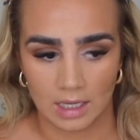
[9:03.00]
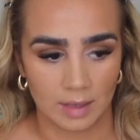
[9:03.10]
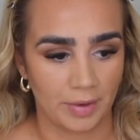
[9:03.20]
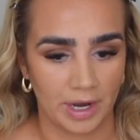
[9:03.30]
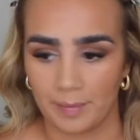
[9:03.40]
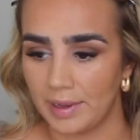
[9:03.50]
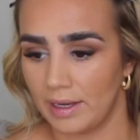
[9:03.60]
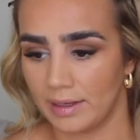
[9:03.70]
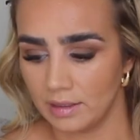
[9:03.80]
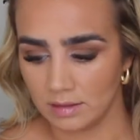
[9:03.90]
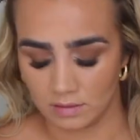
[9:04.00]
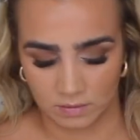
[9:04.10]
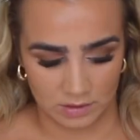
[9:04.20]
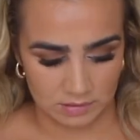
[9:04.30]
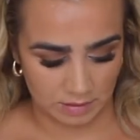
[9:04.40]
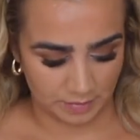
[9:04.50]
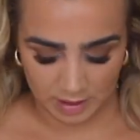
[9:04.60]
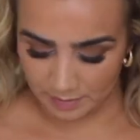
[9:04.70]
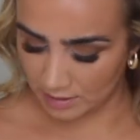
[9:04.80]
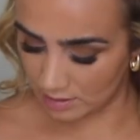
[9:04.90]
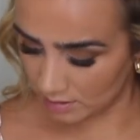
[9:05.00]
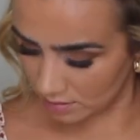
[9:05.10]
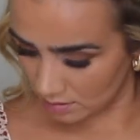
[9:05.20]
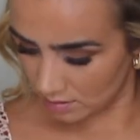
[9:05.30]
a brow powder. Here's my brow powder.